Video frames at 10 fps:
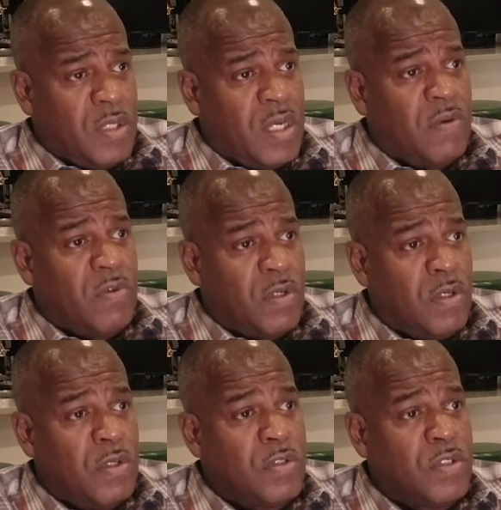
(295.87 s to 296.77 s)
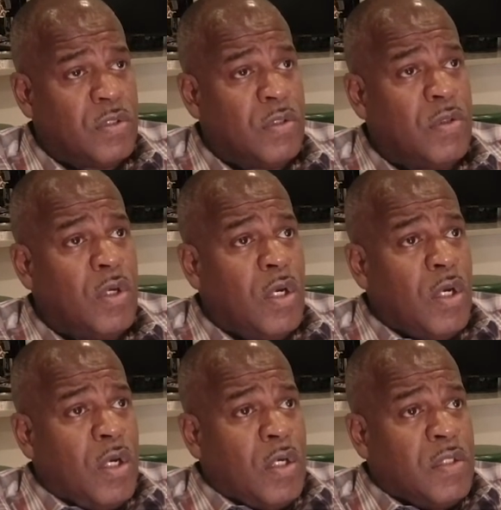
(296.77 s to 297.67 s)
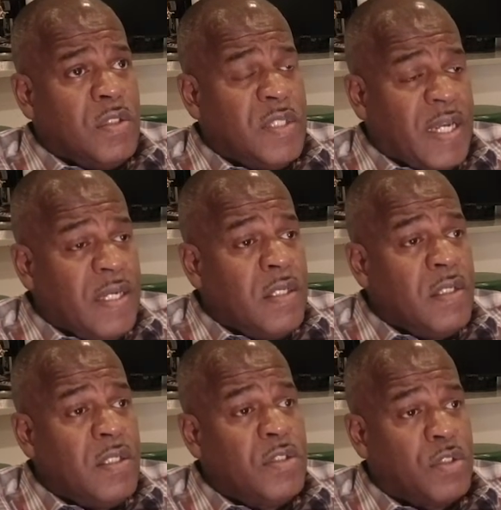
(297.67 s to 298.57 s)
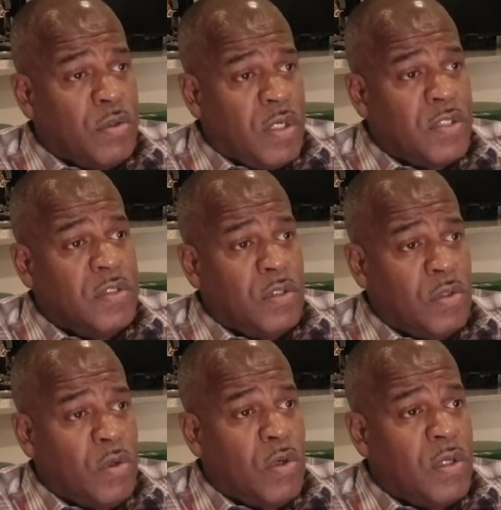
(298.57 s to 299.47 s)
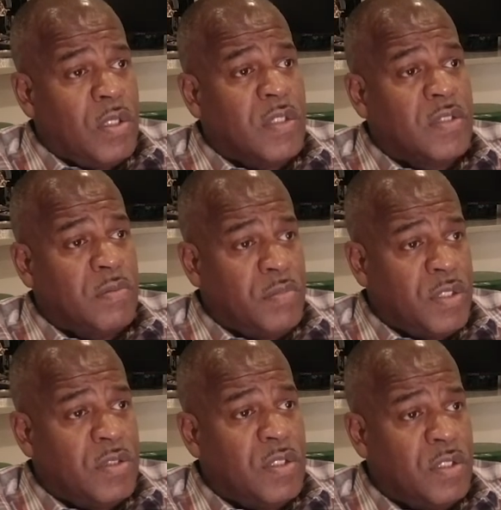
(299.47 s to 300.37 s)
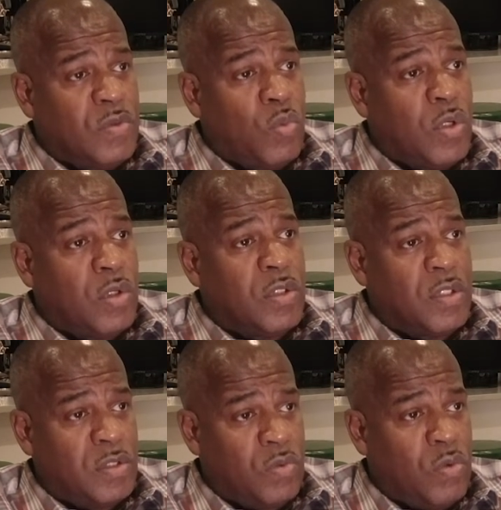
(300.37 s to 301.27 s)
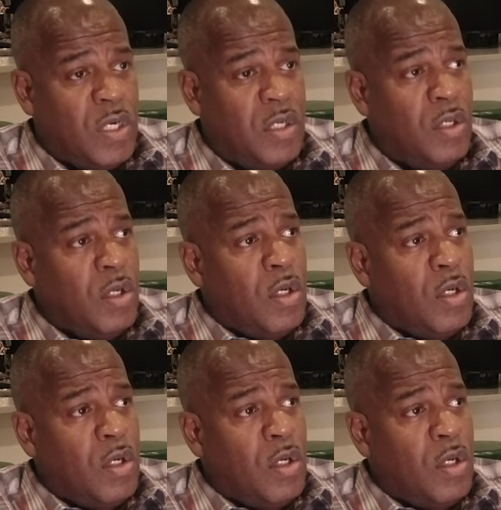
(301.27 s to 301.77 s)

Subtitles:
I have learned to daily trust the Lord and submit to His will and His way.